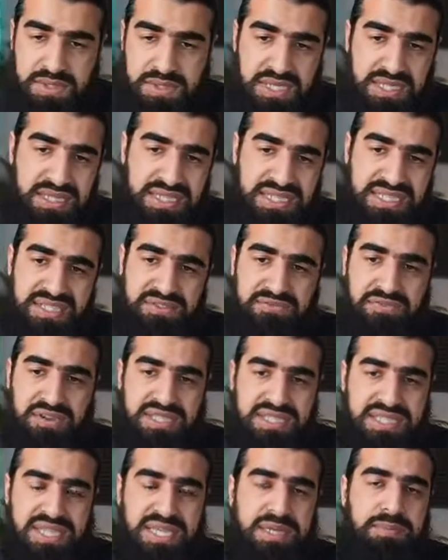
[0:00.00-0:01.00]
The default
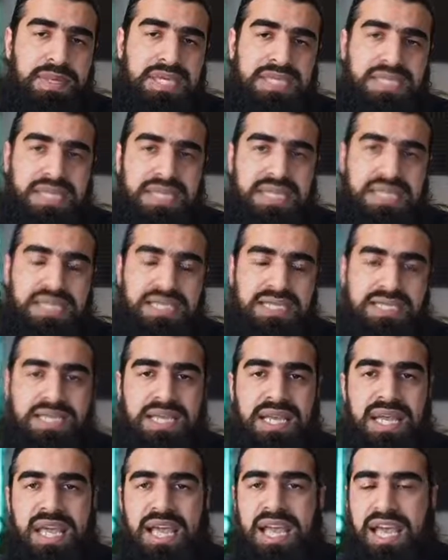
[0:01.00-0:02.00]
state basically is
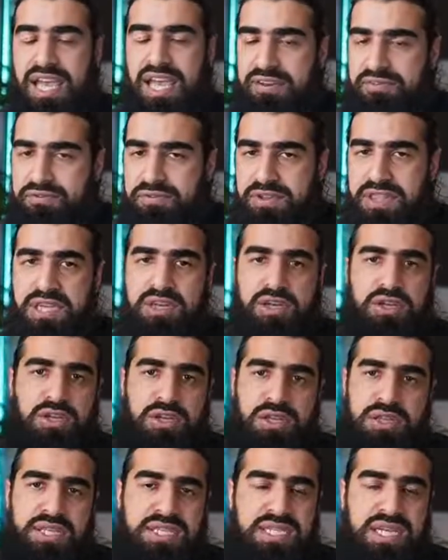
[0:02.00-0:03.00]
everything on
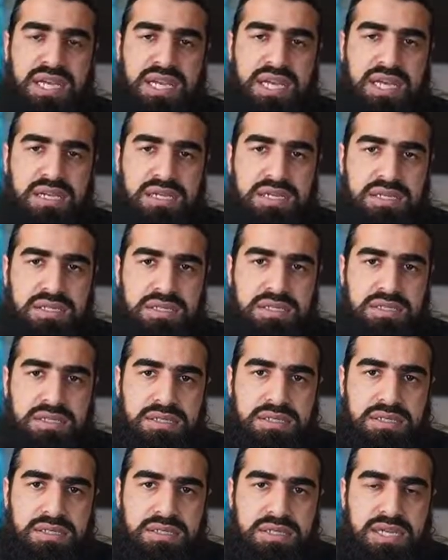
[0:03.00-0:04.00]
earth is halal.
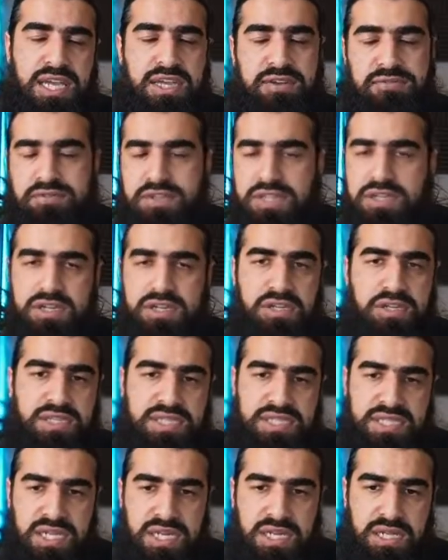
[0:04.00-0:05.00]
Everything on earth
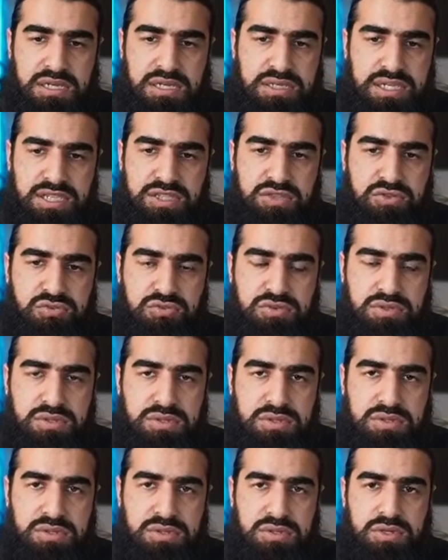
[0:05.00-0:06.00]
is halal. That's the rule
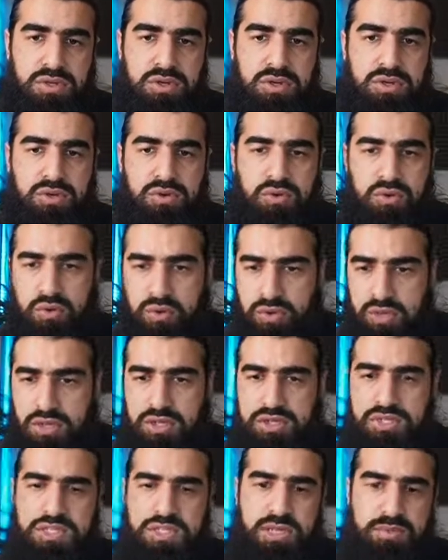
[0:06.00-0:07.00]
all
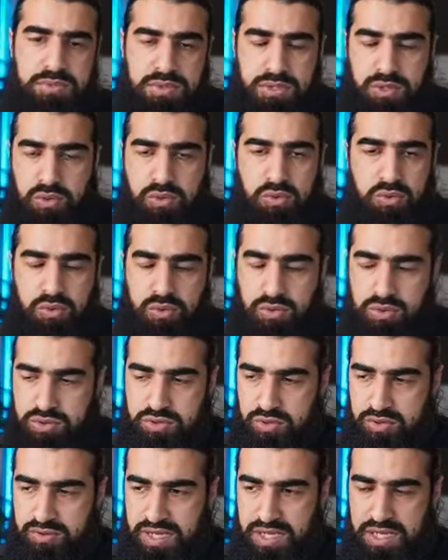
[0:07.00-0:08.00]
concepts, all, all
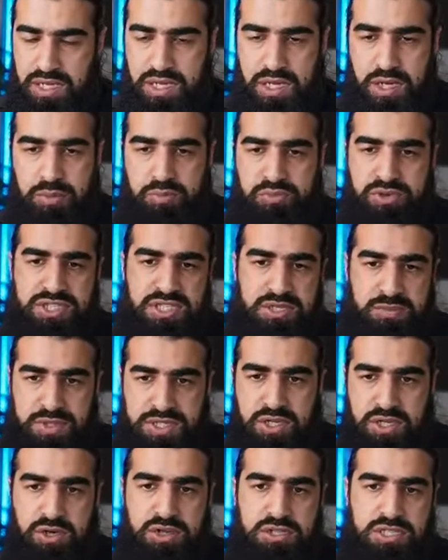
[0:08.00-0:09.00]
sort of like principles
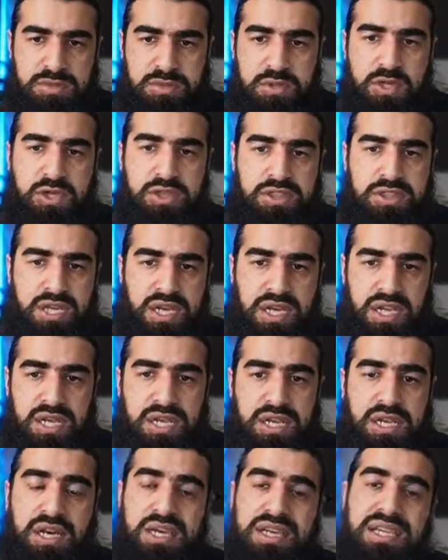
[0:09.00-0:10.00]
and concepts on earth are halal,
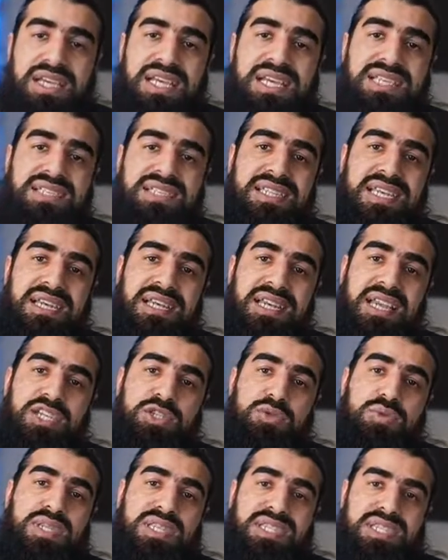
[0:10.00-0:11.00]
unless they clash
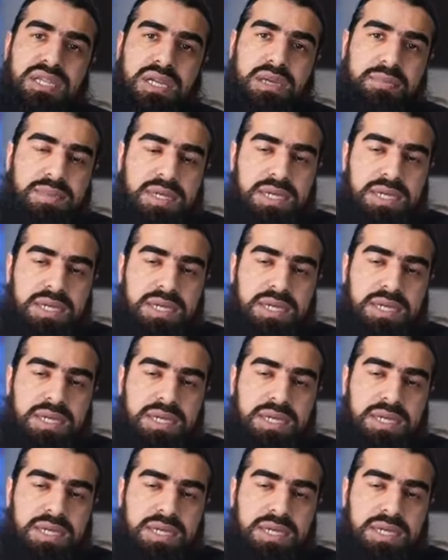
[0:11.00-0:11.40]
with Islam.